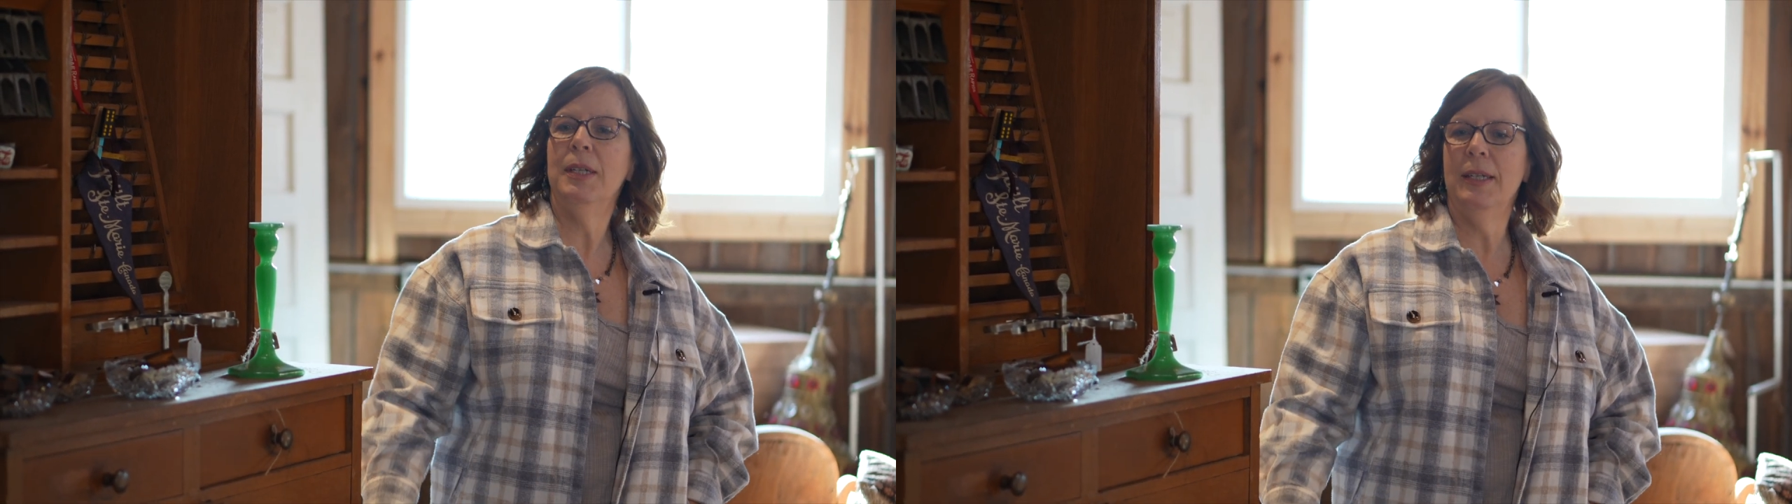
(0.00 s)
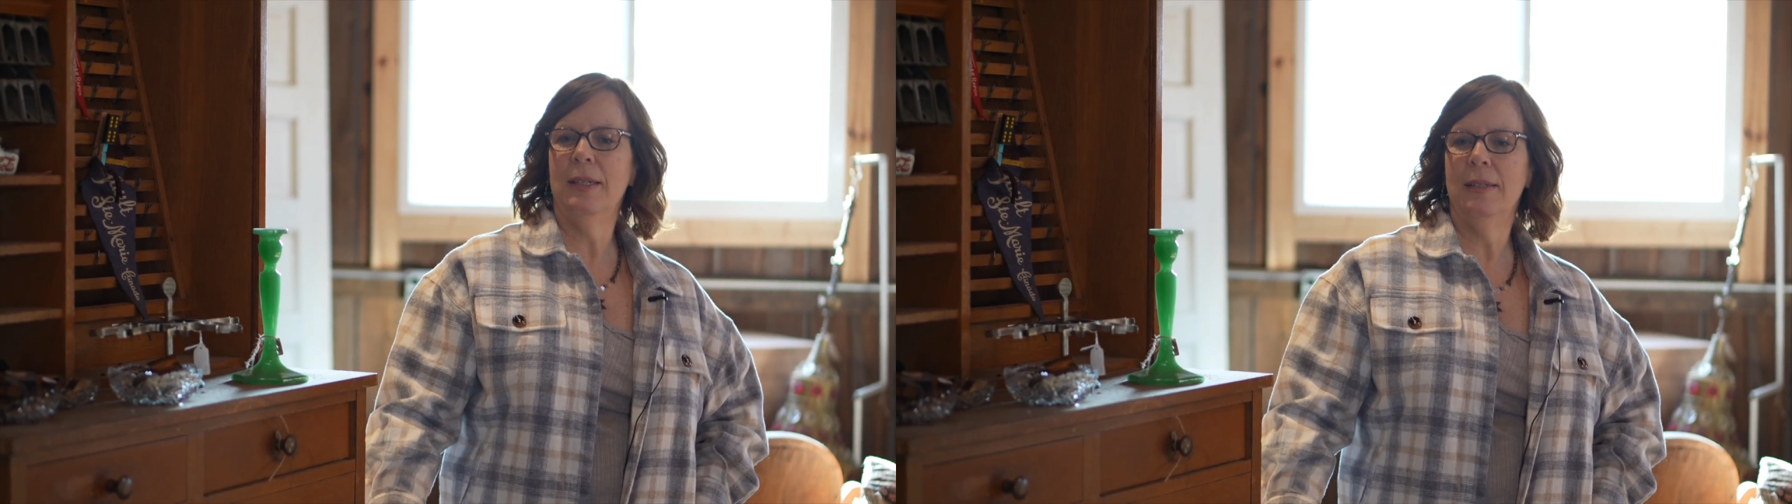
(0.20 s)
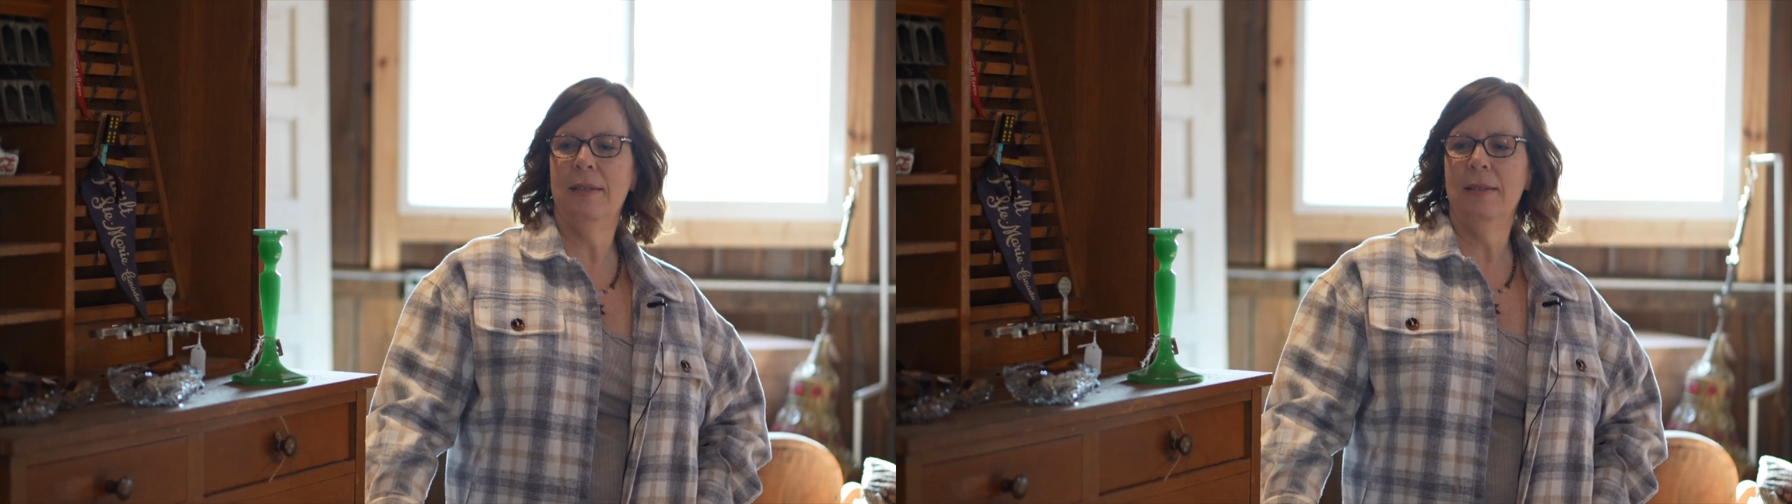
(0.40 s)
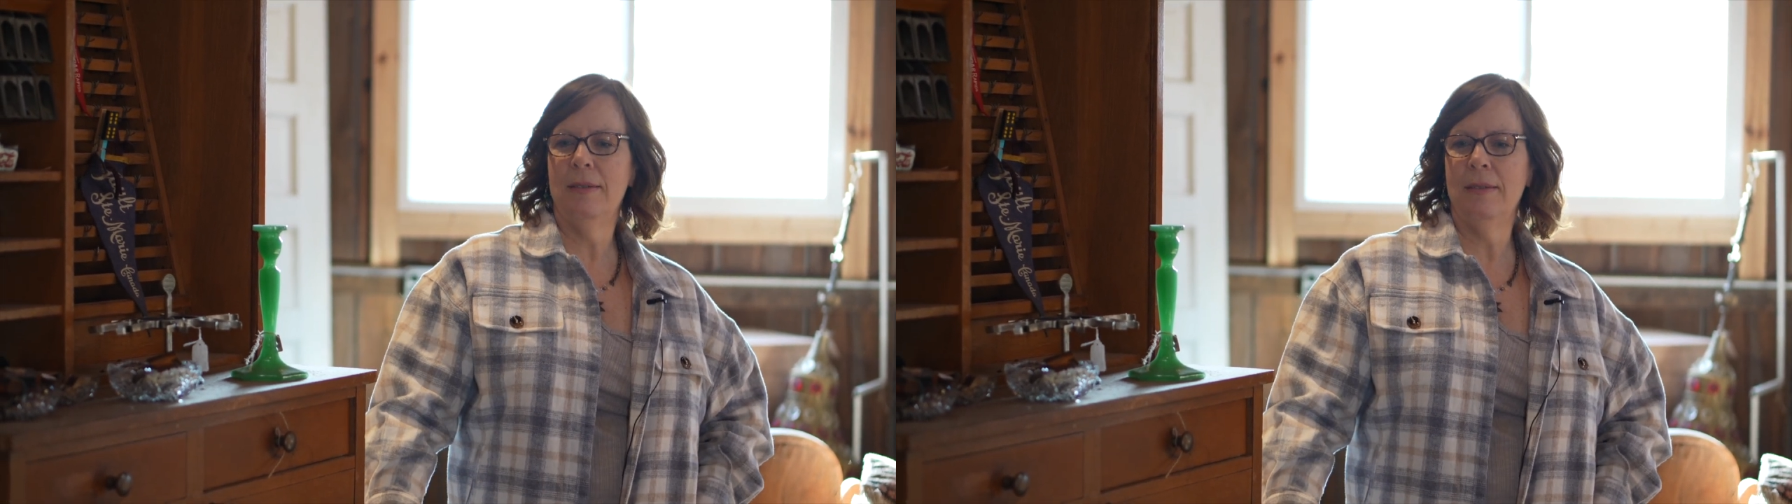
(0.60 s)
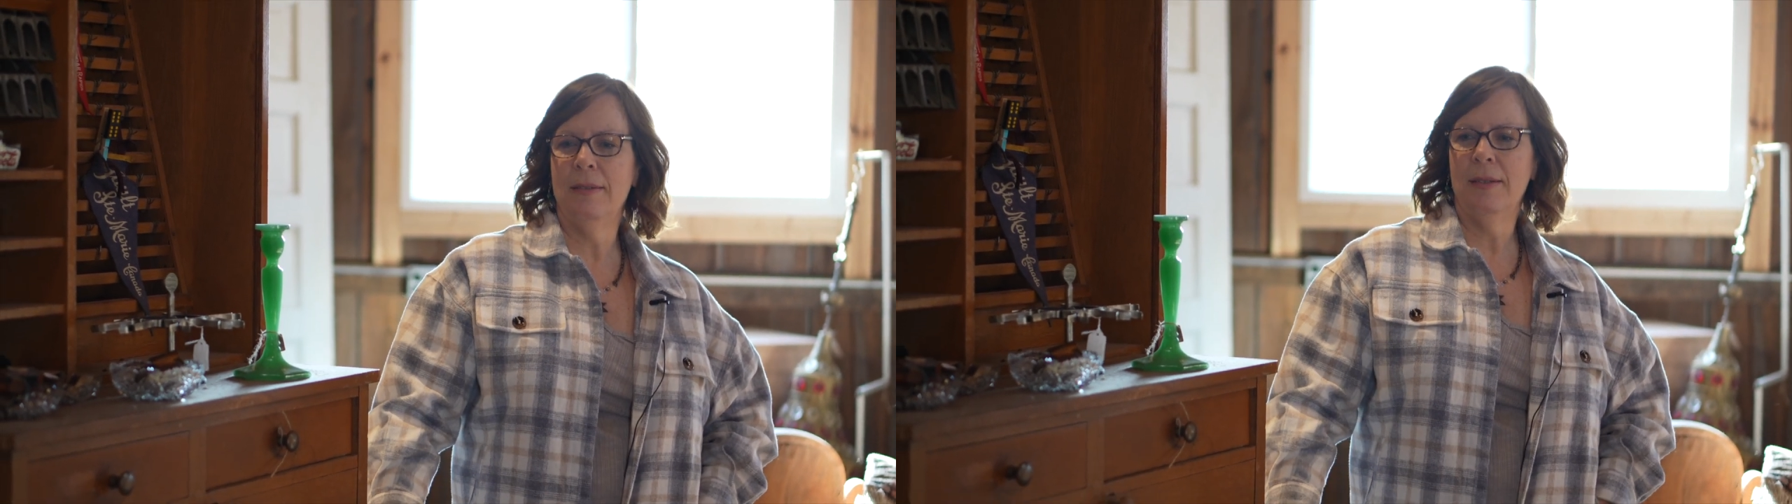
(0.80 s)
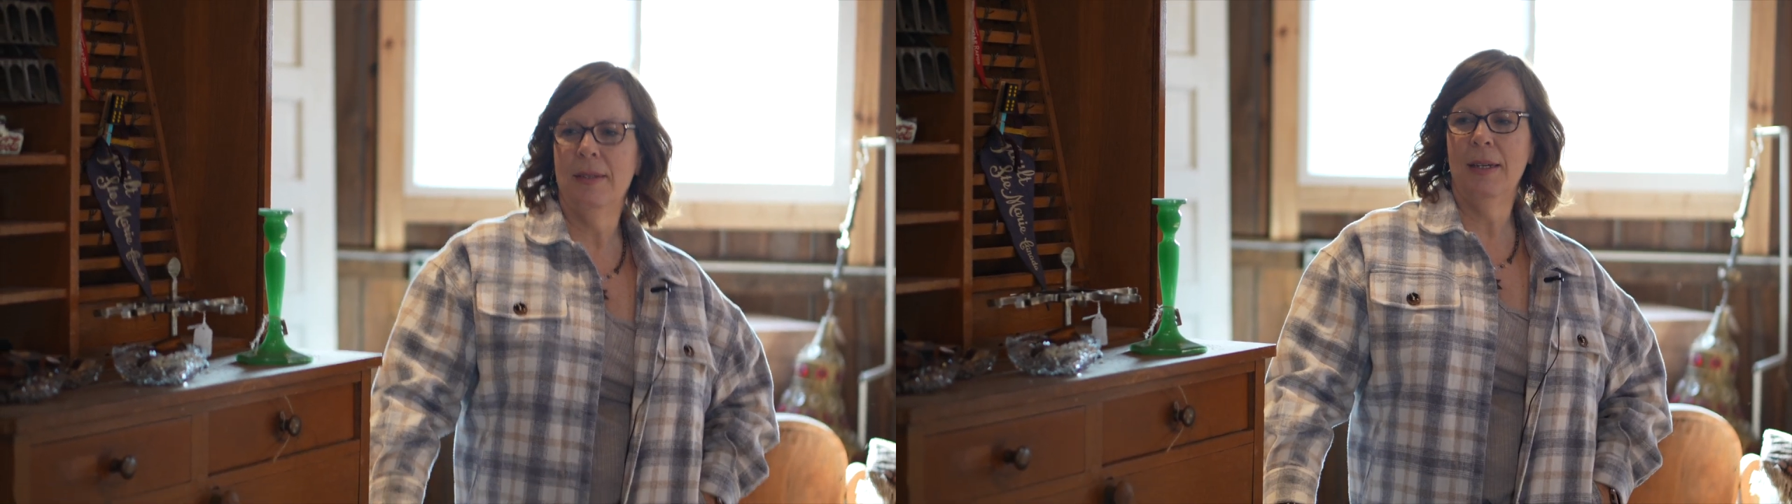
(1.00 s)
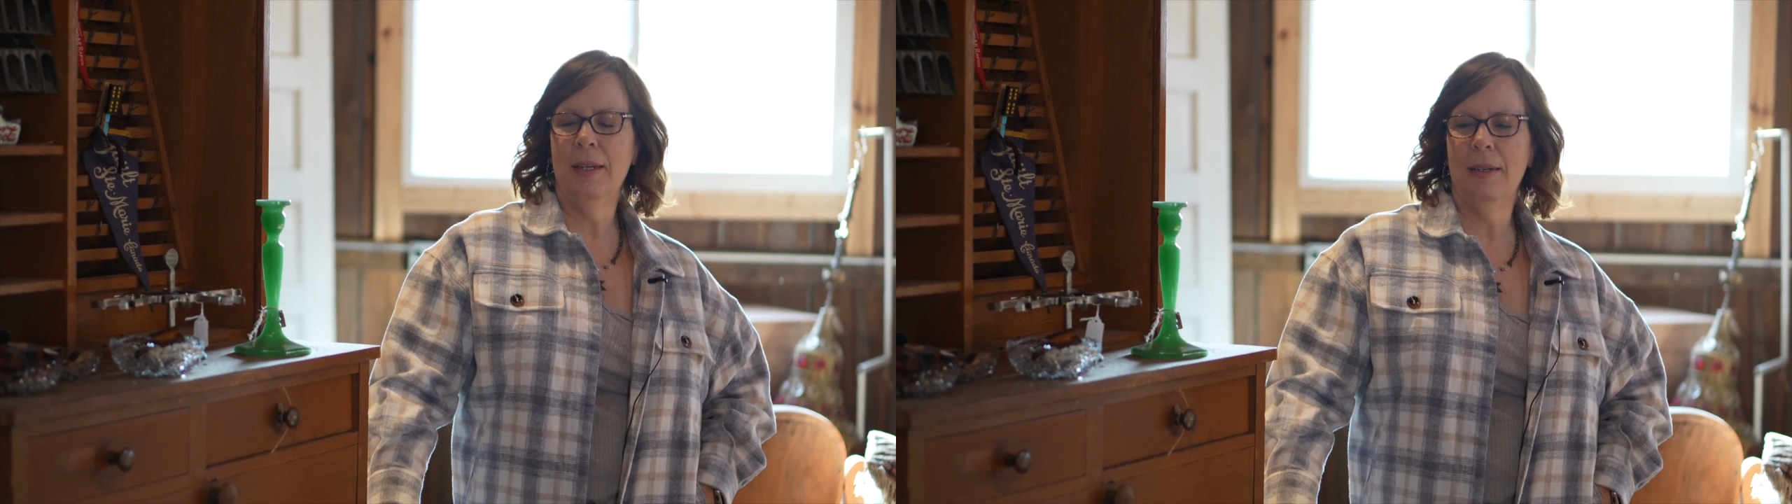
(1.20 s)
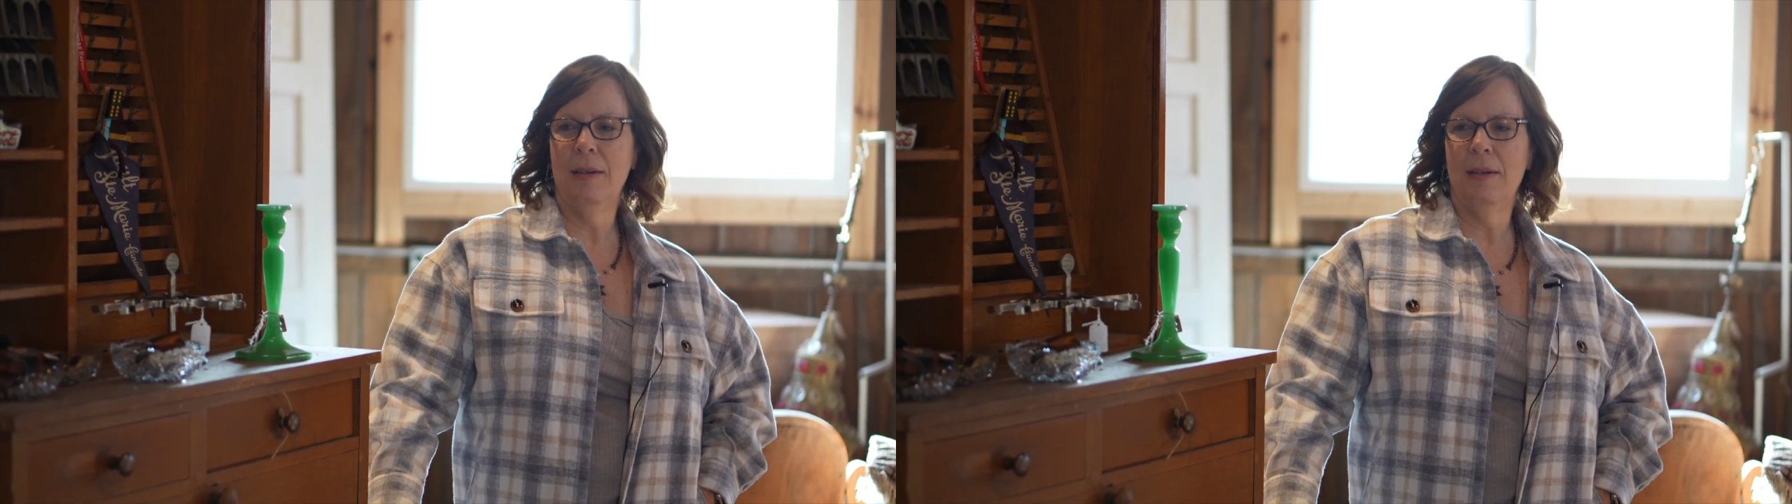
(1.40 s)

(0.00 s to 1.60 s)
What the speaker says: and kind